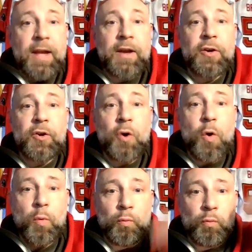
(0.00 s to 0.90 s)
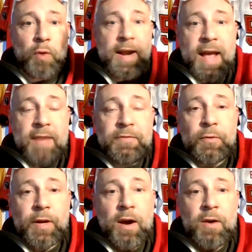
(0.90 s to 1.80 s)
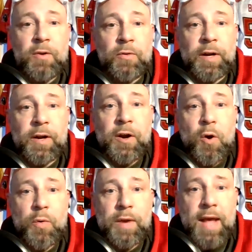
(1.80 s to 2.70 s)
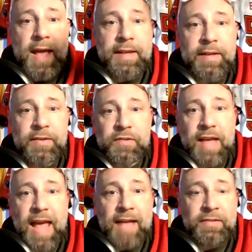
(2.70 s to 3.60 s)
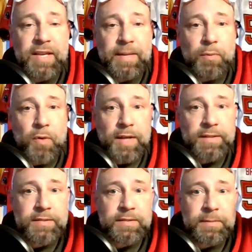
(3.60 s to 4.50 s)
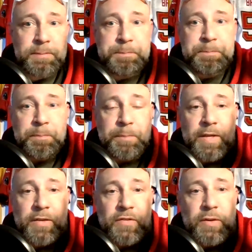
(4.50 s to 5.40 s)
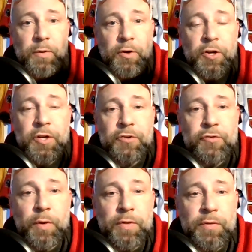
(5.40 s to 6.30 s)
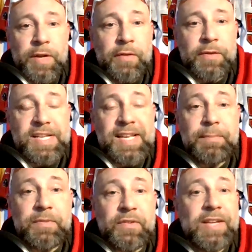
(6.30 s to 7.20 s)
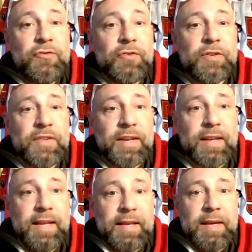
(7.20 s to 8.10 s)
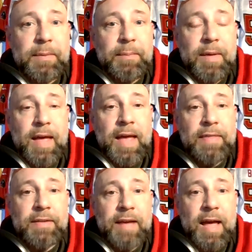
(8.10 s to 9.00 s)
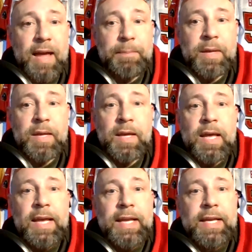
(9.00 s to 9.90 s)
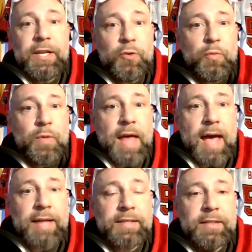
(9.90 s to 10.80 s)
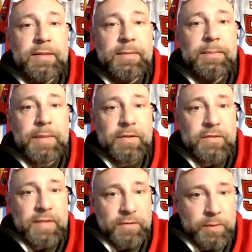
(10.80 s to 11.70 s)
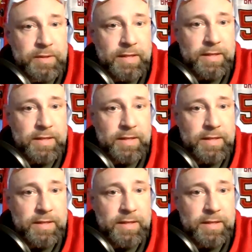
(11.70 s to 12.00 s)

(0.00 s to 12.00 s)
go right after Ricardo Rincon at his asking price, because there were 2 or 3 other teams interested in him at the time, he knew that because that's what the